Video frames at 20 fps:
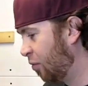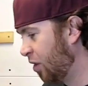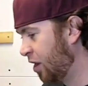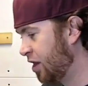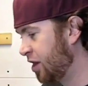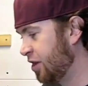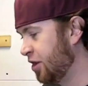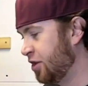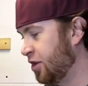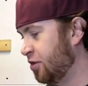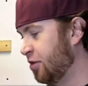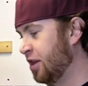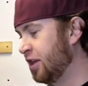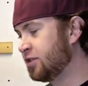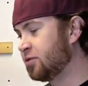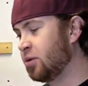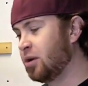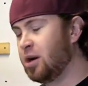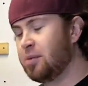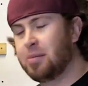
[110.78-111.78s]
wanted to do
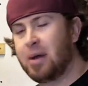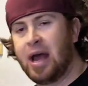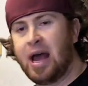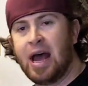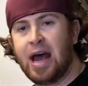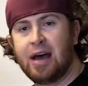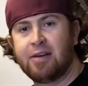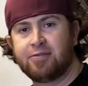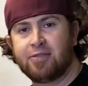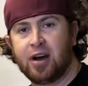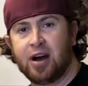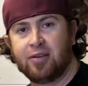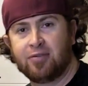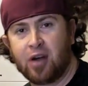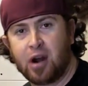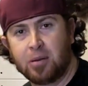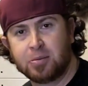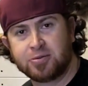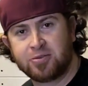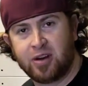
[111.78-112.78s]
this one on behalf
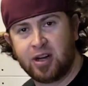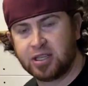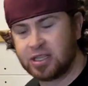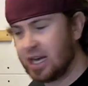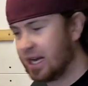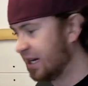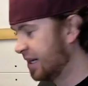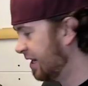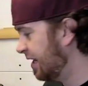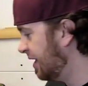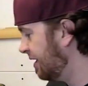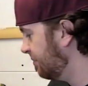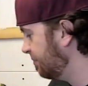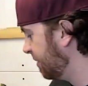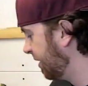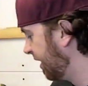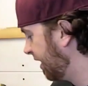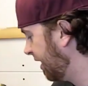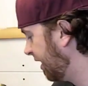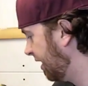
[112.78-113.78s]
of
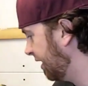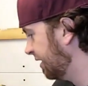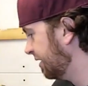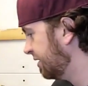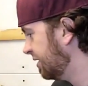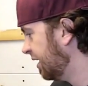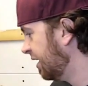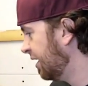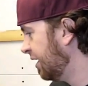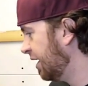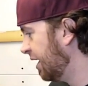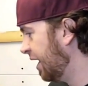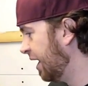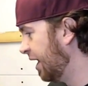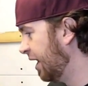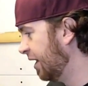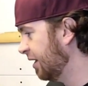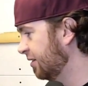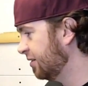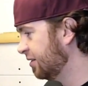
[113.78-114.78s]
armsvault.com because
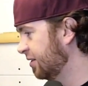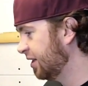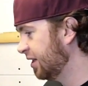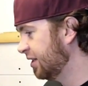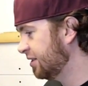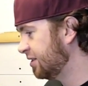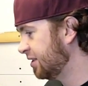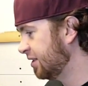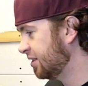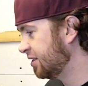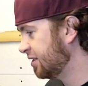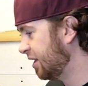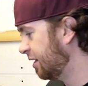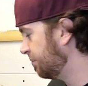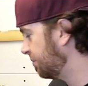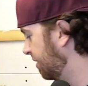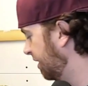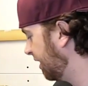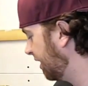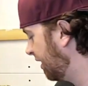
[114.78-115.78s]
this is
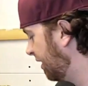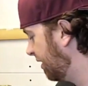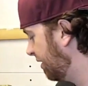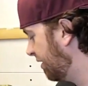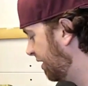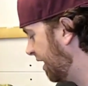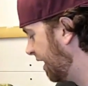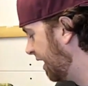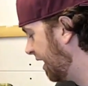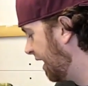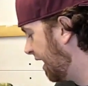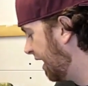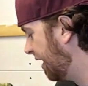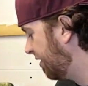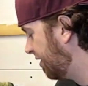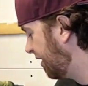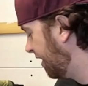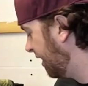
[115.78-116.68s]
something that I